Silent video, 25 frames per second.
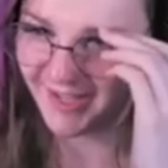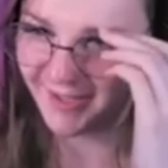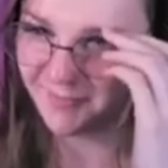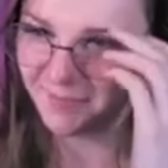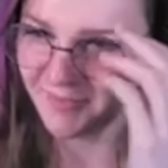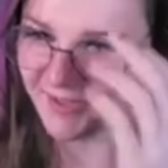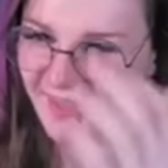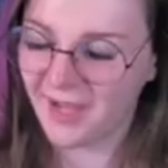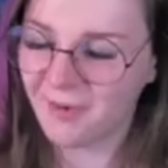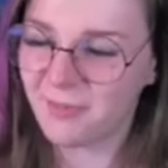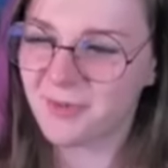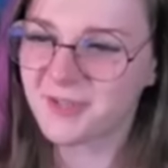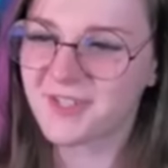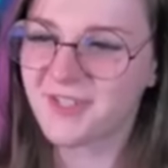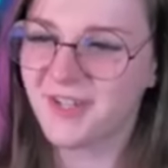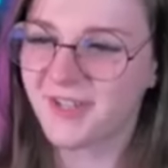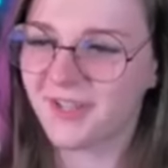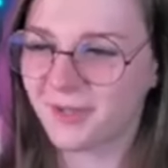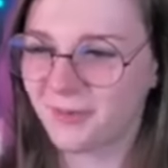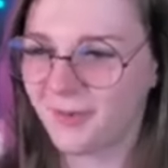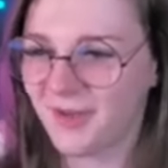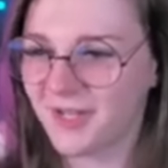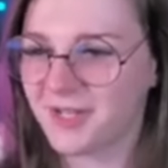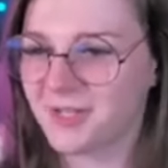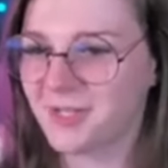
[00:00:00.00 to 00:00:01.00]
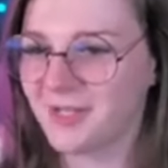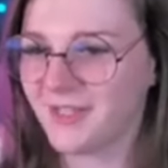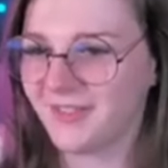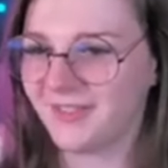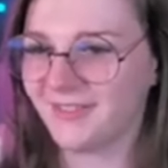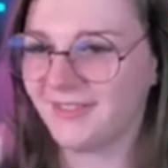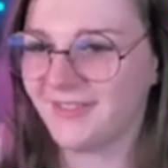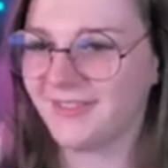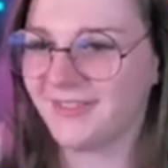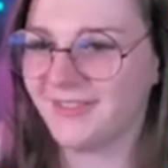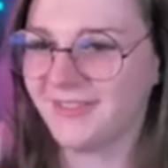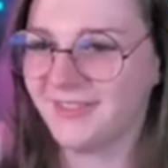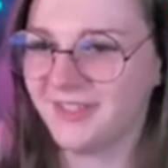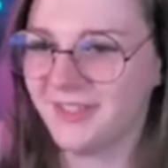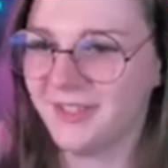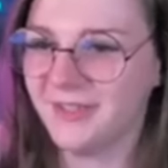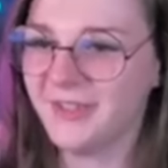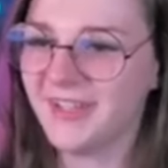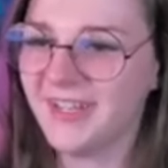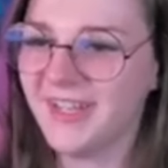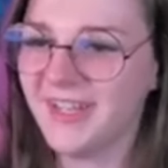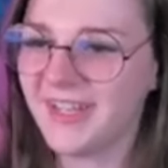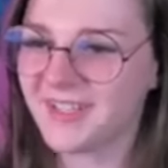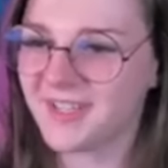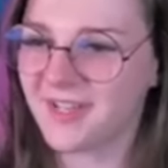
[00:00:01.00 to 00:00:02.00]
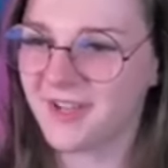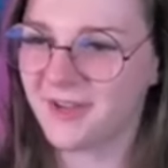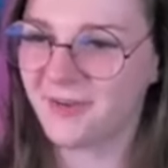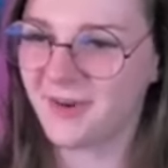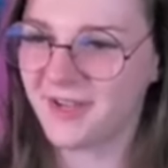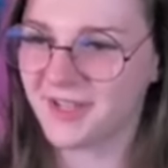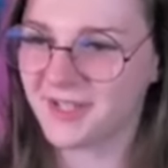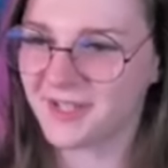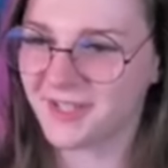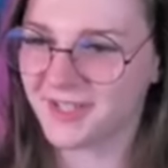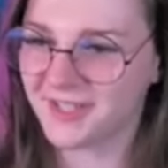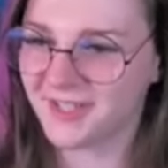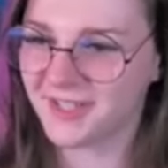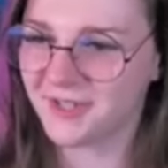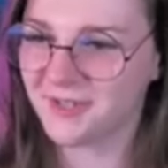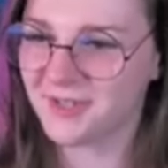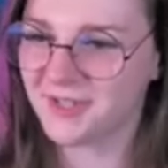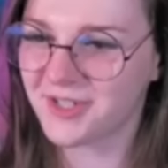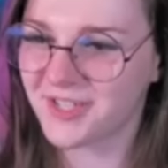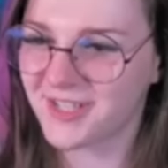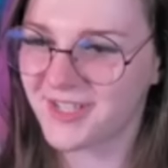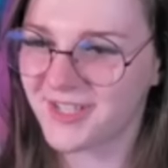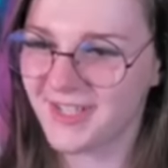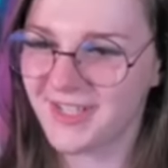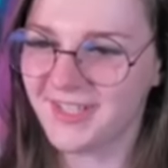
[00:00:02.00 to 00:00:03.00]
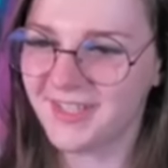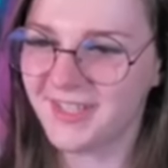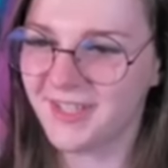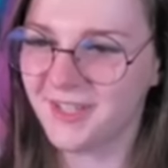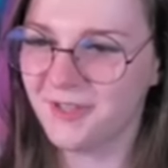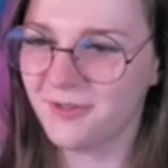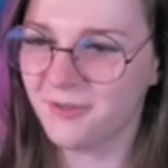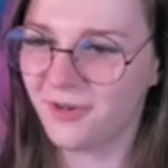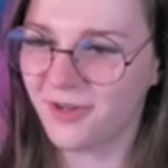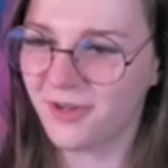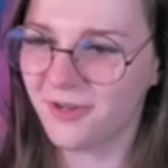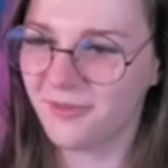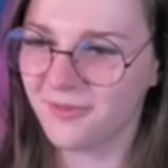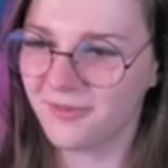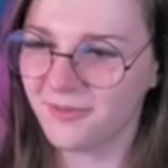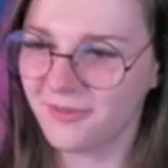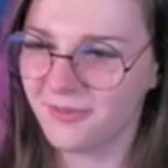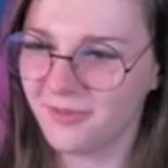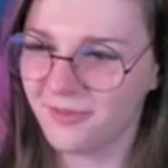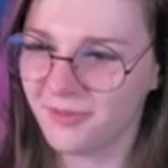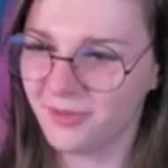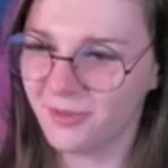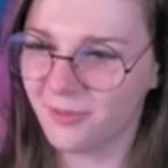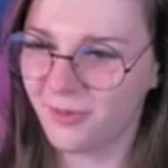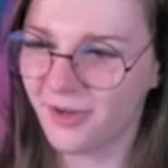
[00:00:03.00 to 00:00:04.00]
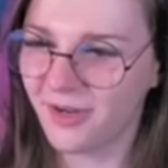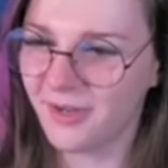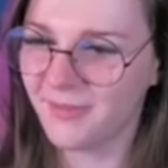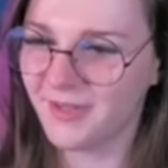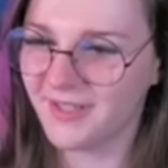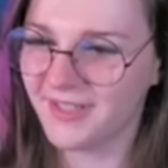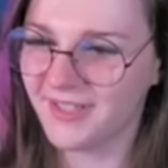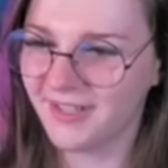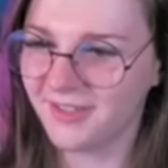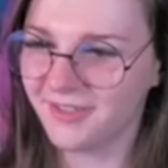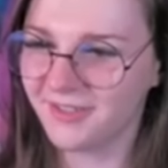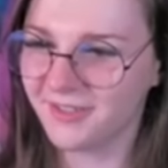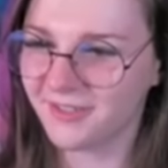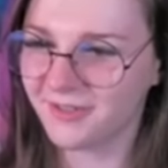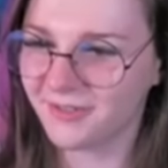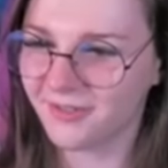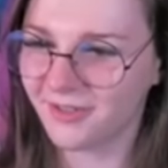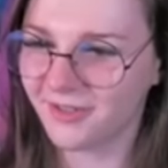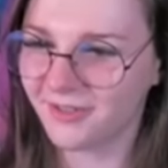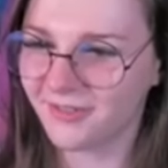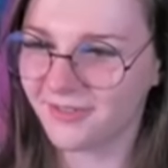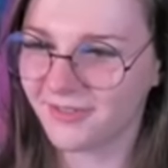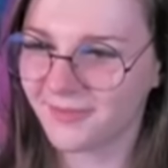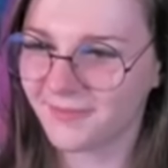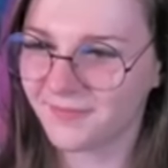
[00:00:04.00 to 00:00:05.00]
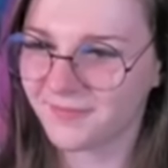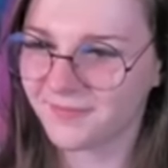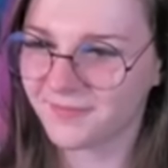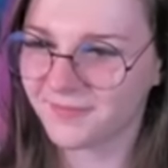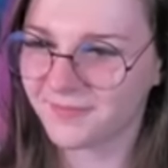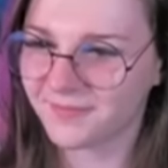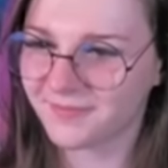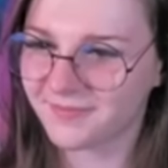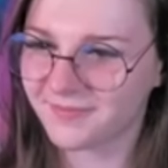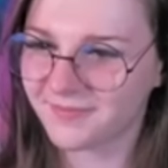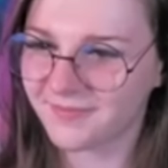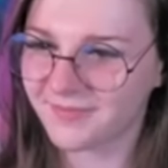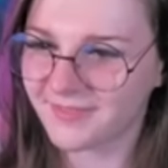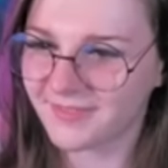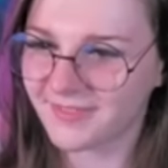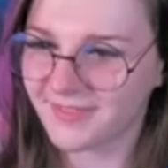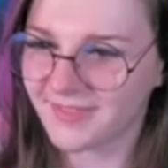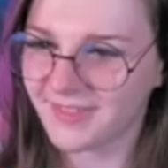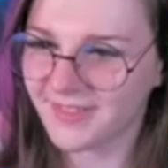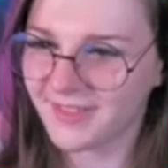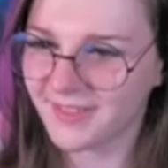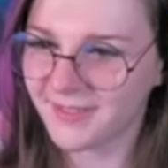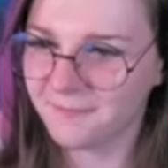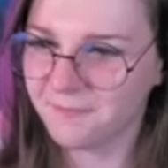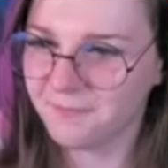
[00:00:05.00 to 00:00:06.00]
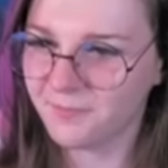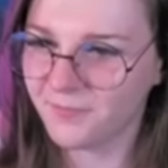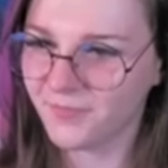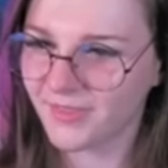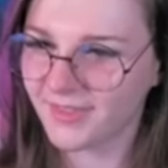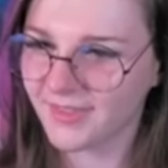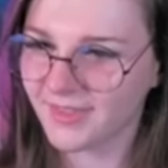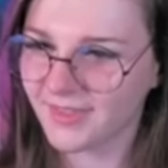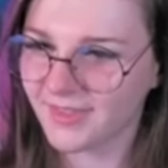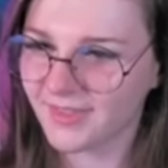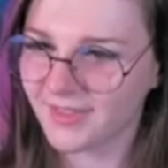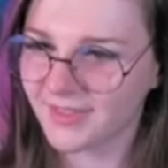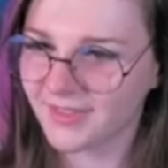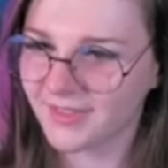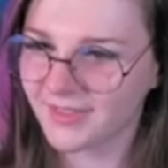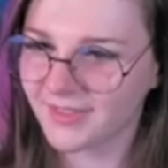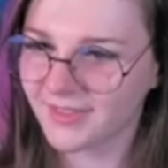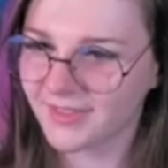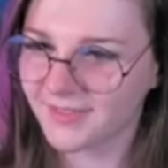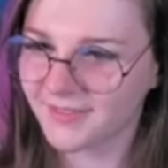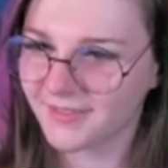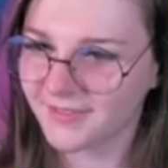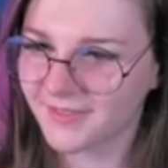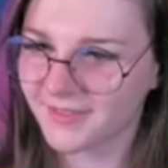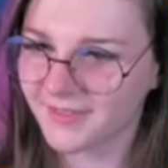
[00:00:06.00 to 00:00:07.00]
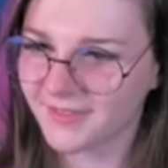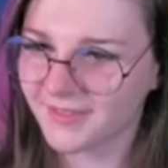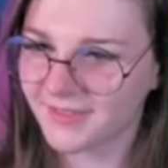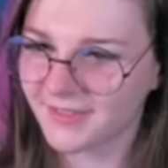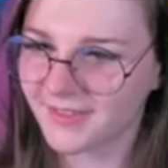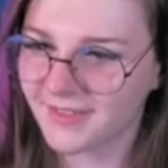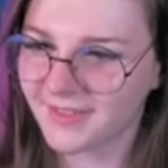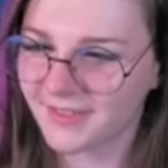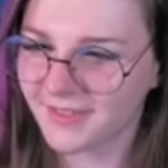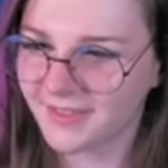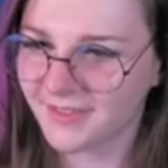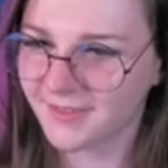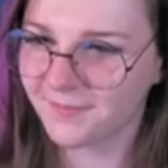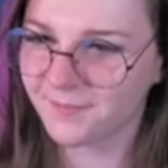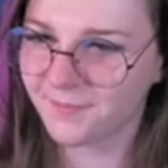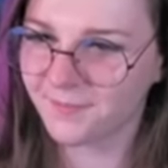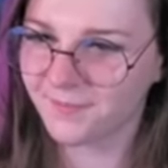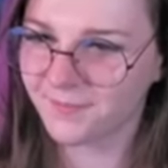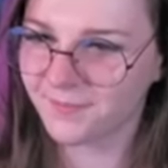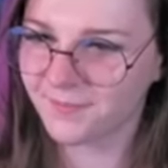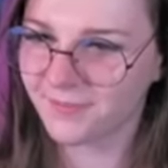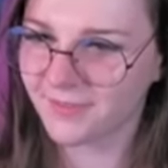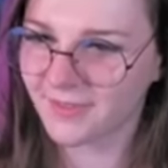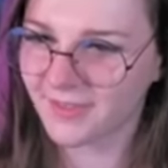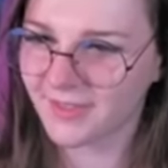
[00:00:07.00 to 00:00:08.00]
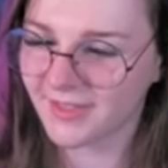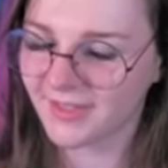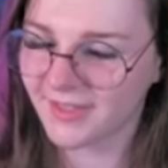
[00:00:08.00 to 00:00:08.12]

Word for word: that was not a question. You didn't ask your question. You just said that you wanted. Yeah, you wanted I, I know it's not a question. It's a guarantee. But the point is, is that I, I just want like.